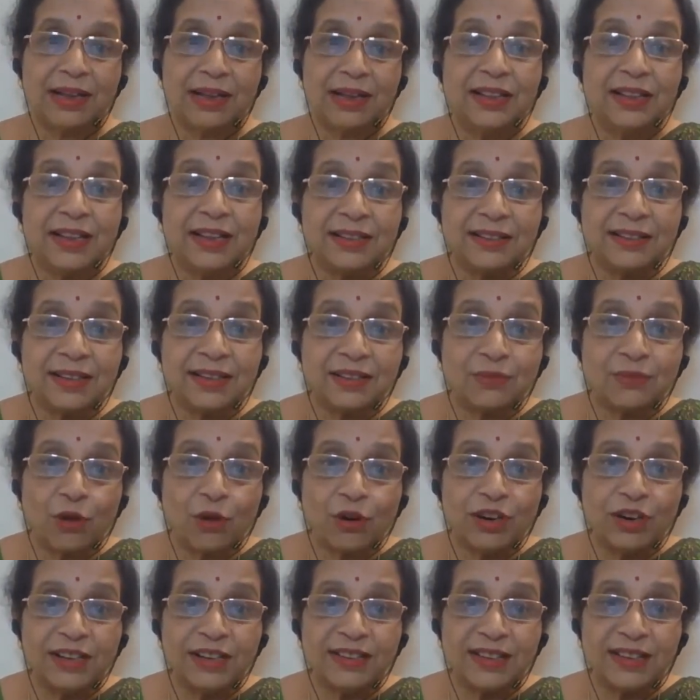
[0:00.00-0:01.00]
This is
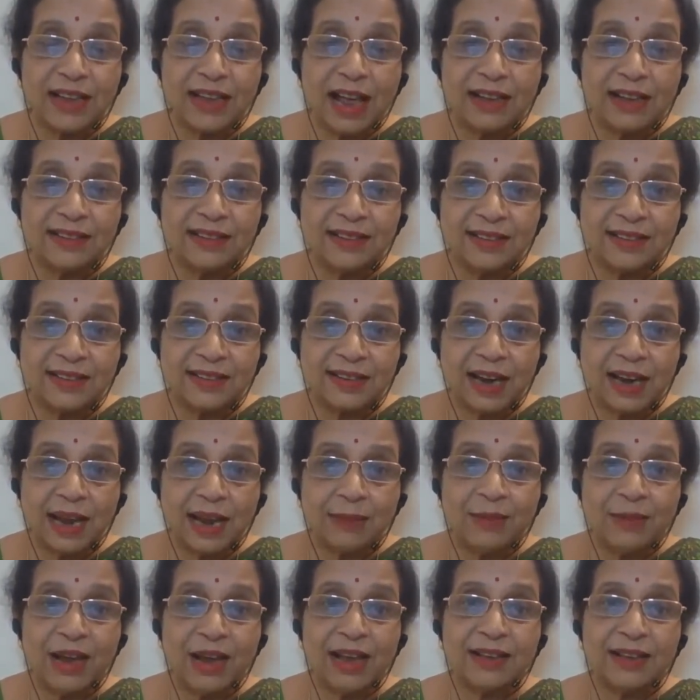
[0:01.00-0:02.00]
what is as
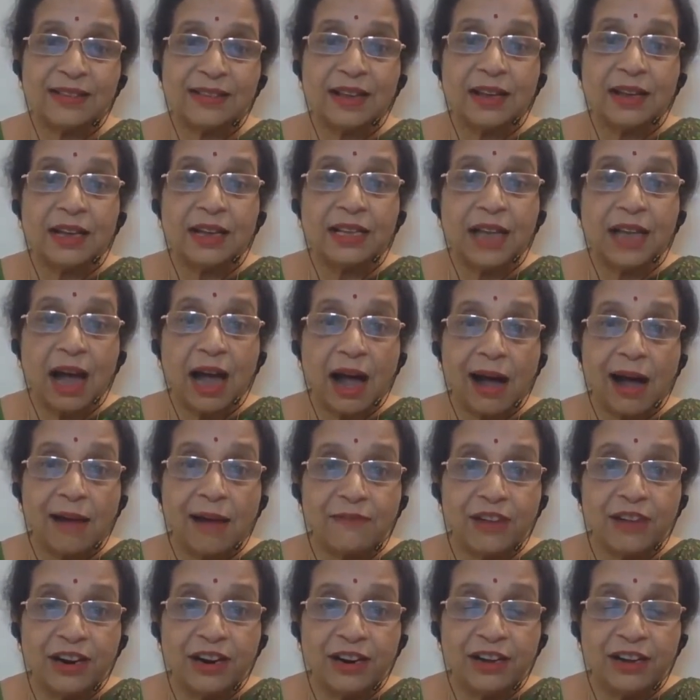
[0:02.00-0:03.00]
described as the
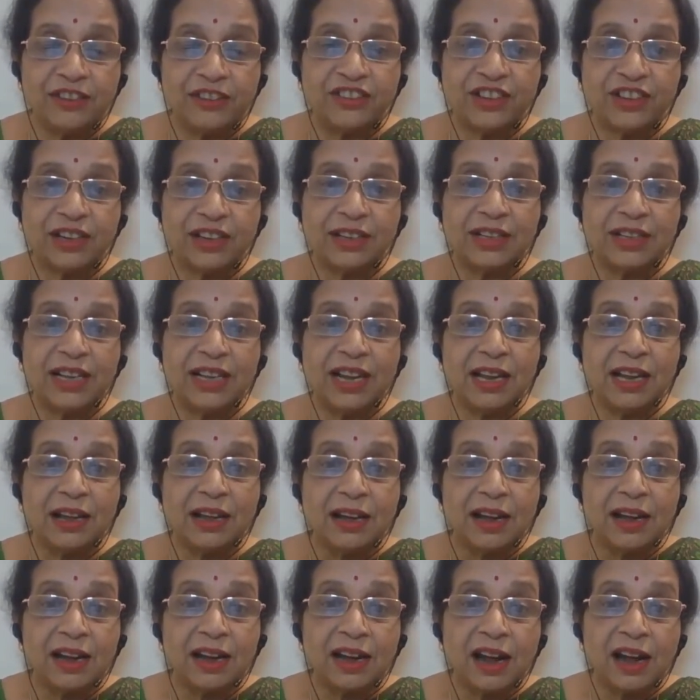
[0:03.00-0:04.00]
Avarana Shakti
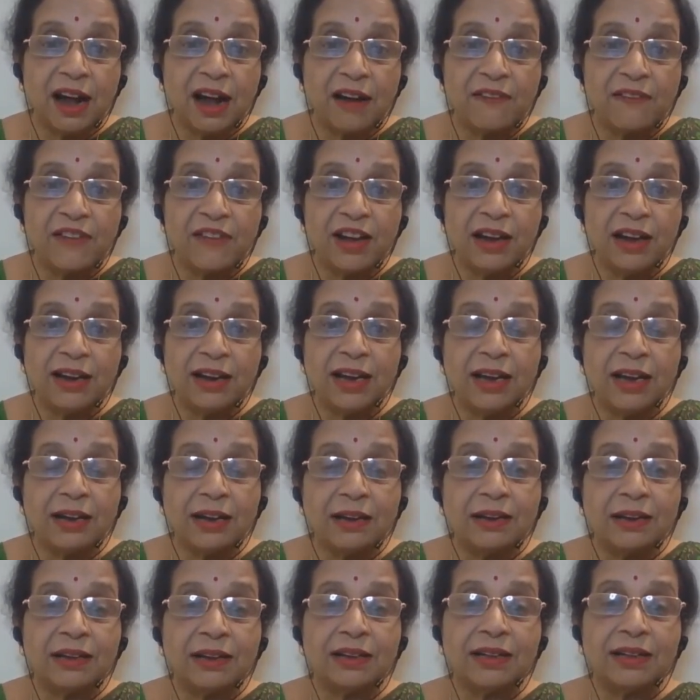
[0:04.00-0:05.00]

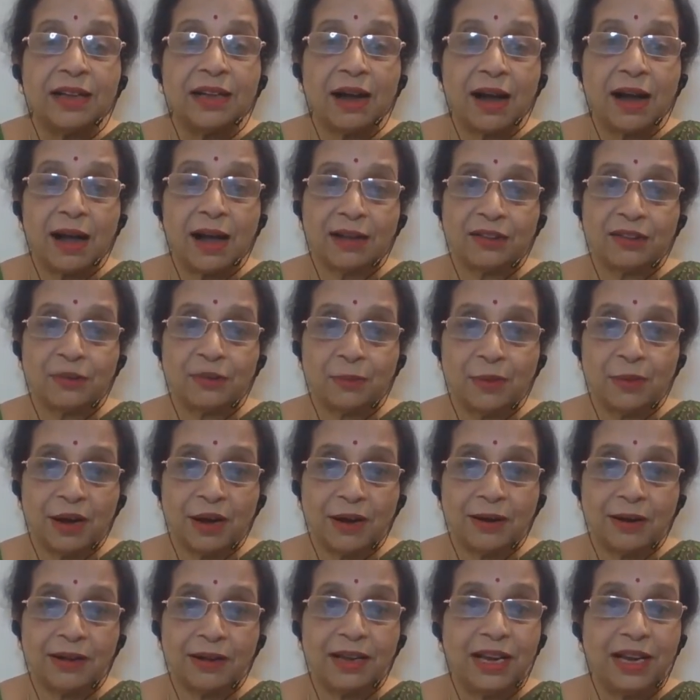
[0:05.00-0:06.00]
covering the
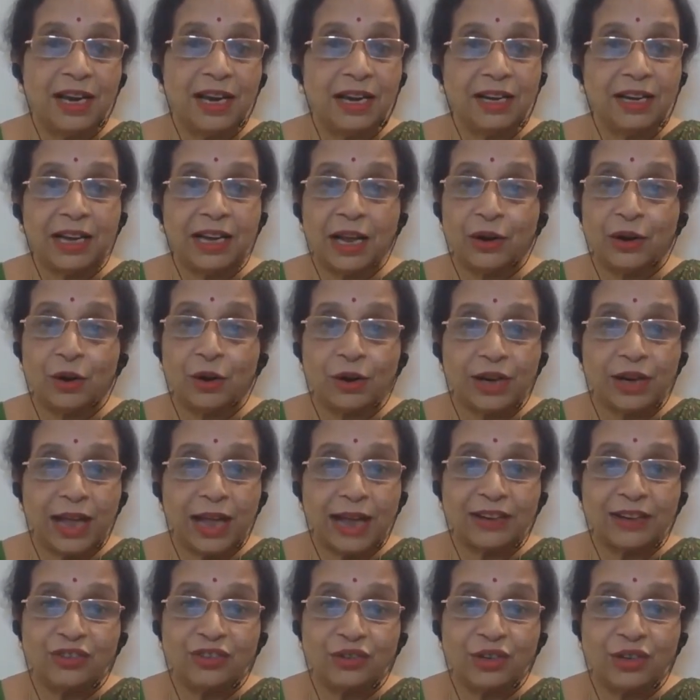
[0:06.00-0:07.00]
Atma. It cannot
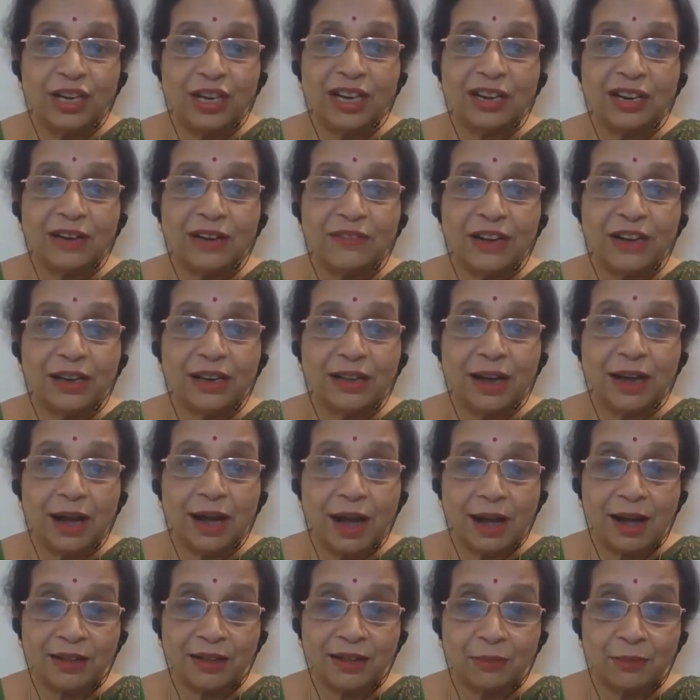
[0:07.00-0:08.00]
actually cover the
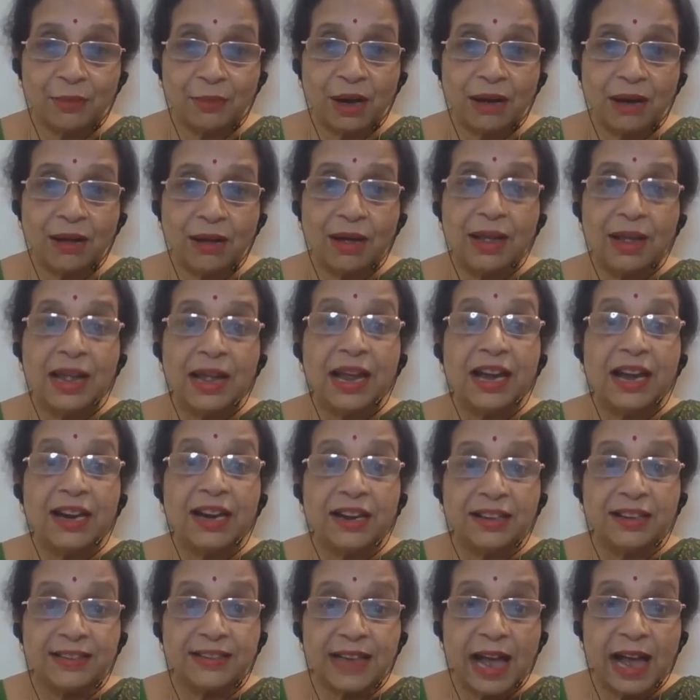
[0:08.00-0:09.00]
Atma. It
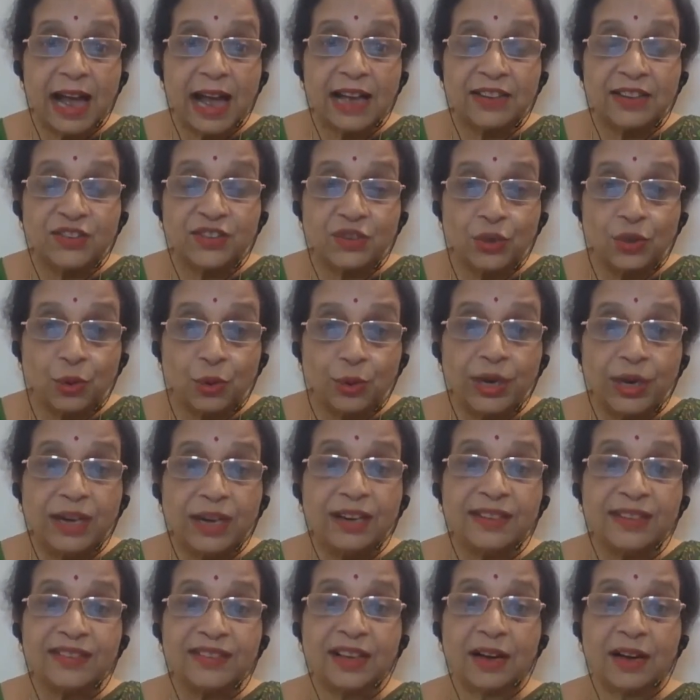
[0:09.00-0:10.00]
is as though it
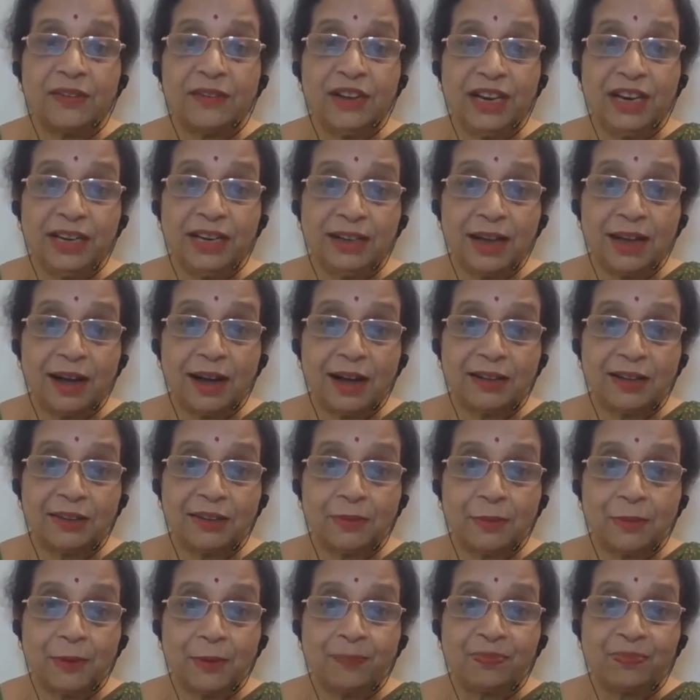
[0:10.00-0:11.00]
is covering the
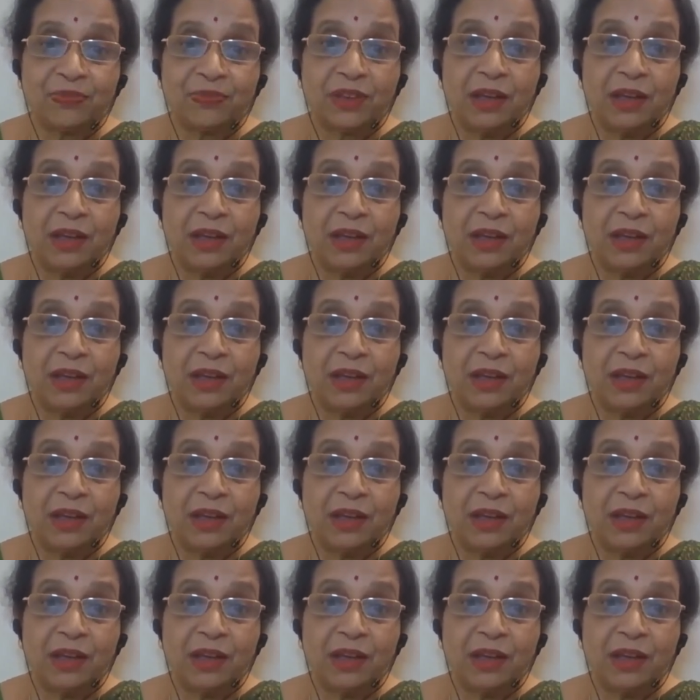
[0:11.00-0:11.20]
Atma.